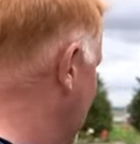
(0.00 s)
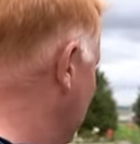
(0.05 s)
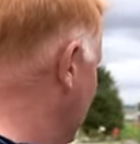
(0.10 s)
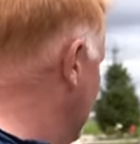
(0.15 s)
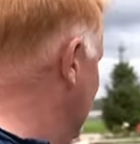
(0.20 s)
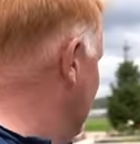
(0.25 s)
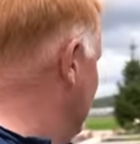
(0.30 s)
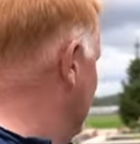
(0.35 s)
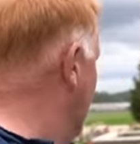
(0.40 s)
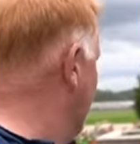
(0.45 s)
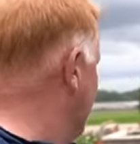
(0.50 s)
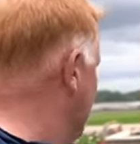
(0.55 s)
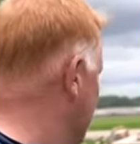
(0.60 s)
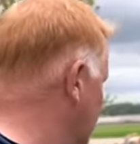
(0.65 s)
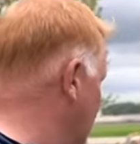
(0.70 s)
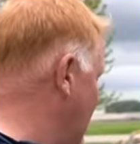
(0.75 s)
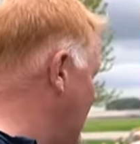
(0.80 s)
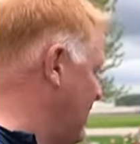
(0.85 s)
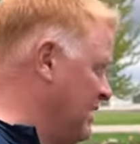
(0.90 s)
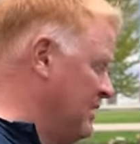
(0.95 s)
cleaned up
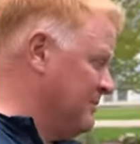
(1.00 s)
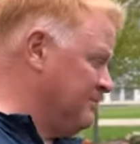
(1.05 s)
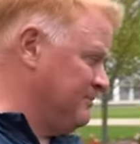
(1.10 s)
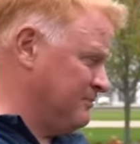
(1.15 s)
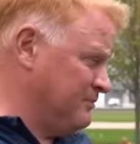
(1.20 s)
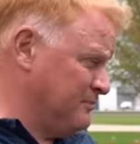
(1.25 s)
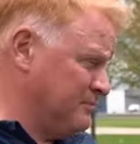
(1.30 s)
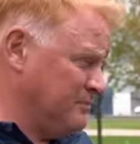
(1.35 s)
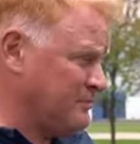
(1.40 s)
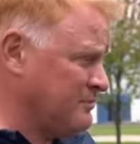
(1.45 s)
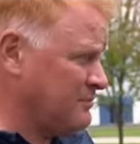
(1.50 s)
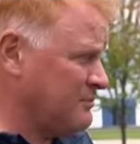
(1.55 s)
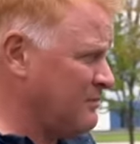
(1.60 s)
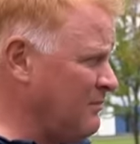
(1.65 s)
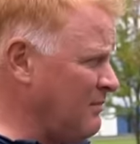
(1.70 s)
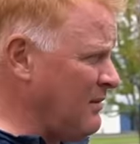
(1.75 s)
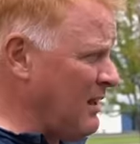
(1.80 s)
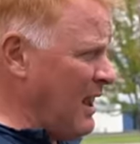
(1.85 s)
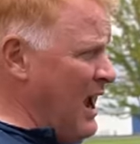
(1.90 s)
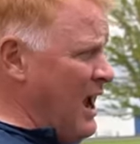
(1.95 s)
and ready.
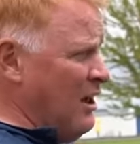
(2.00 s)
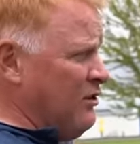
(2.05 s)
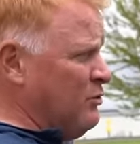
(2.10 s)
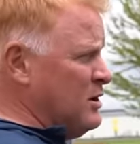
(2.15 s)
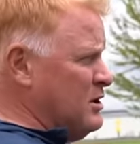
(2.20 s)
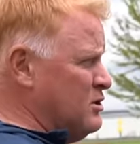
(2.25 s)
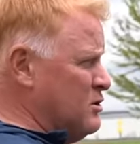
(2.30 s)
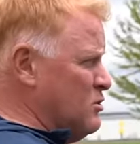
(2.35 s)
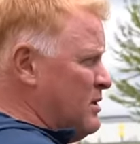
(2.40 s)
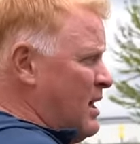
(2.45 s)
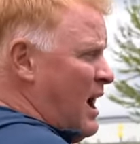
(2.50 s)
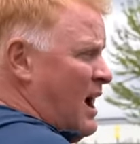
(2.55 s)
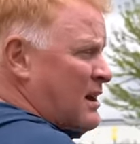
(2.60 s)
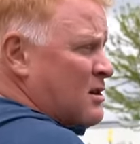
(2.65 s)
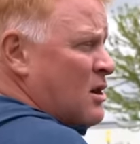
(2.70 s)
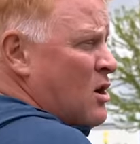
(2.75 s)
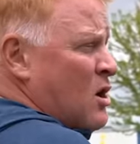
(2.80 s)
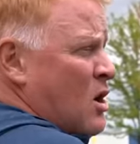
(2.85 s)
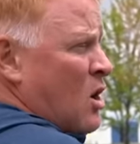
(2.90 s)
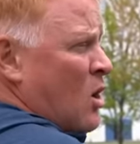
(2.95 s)
As we do that,
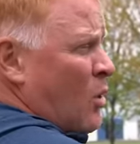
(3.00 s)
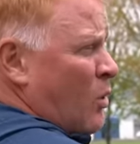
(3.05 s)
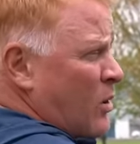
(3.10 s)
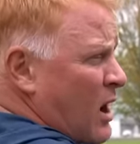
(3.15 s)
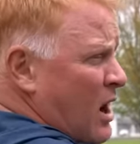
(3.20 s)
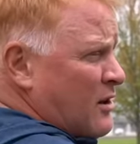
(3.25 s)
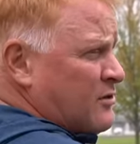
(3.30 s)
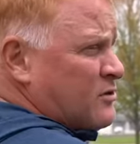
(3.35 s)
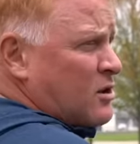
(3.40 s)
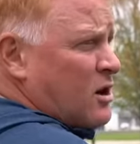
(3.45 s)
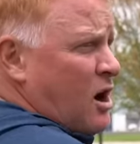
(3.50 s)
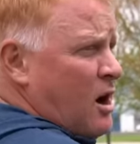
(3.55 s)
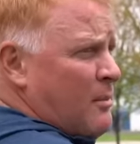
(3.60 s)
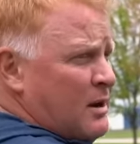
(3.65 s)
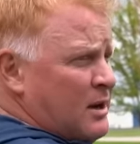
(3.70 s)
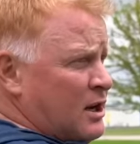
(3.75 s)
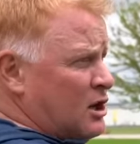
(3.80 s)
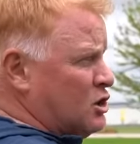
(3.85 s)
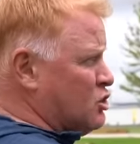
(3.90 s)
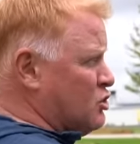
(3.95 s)
we also come
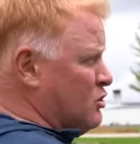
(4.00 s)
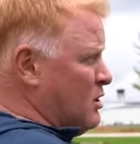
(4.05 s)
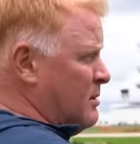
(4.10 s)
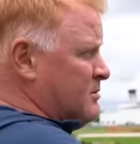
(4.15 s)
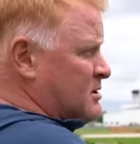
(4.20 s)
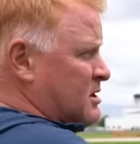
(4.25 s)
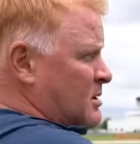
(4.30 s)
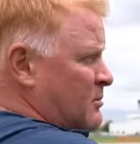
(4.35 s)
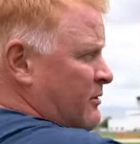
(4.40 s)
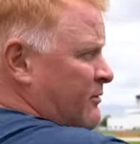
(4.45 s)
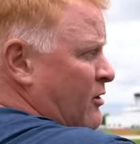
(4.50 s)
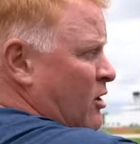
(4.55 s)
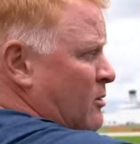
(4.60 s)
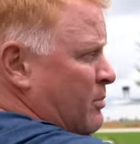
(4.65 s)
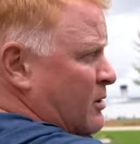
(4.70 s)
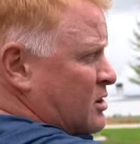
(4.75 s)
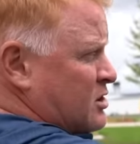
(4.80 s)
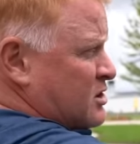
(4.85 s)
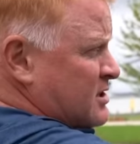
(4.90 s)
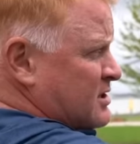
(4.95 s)
in and trim some of our
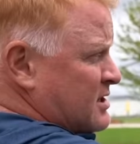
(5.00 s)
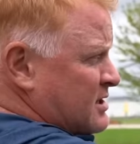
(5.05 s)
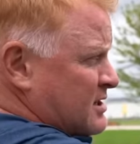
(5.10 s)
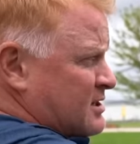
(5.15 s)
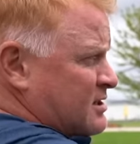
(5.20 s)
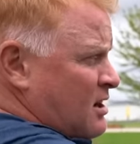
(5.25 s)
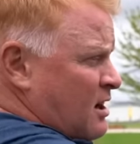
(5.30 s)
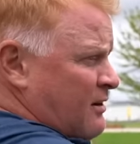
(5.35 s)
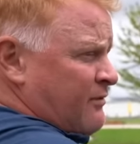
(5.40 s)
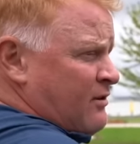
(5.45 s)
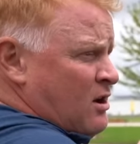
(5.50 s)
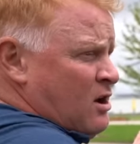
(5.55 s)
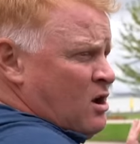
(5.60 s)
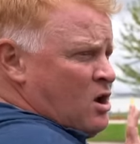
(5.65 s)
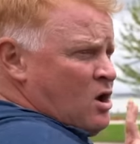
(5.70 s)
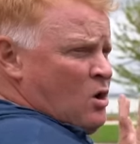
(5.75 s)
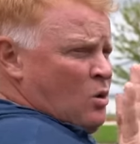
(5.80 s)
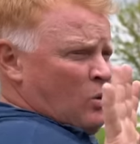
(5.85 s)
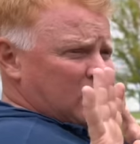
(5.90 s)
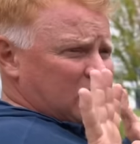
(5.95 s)
bushes and stuff.
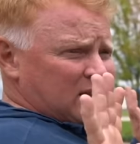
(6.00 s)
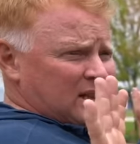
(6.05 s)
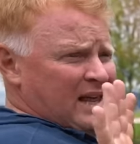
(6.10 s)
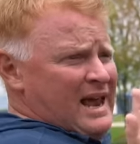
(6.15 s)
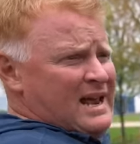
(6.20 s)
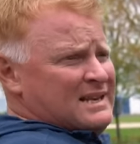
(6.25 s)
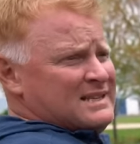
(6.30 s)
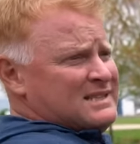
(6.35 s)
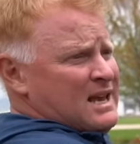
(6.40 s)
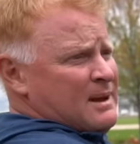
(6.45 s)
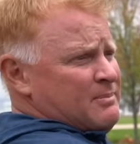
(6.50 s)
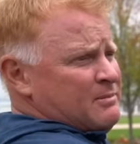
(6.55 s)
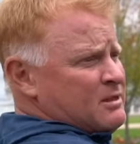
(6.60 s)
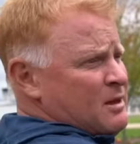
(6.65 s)
We landscaped